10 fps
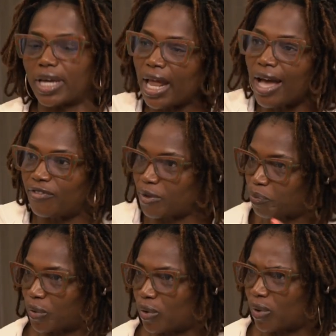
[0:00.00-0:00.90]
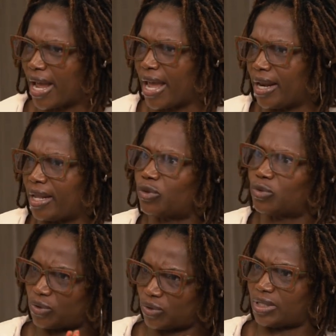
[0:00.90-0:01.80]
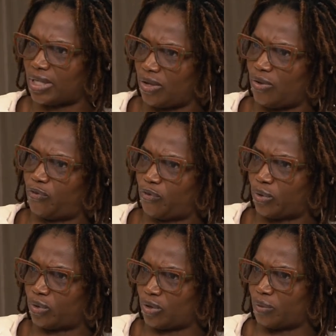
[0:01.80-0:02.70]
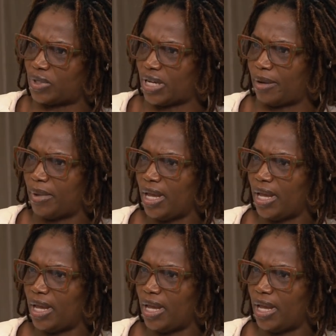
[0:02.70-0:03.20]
You can have a bowl and it will sustain you for some time.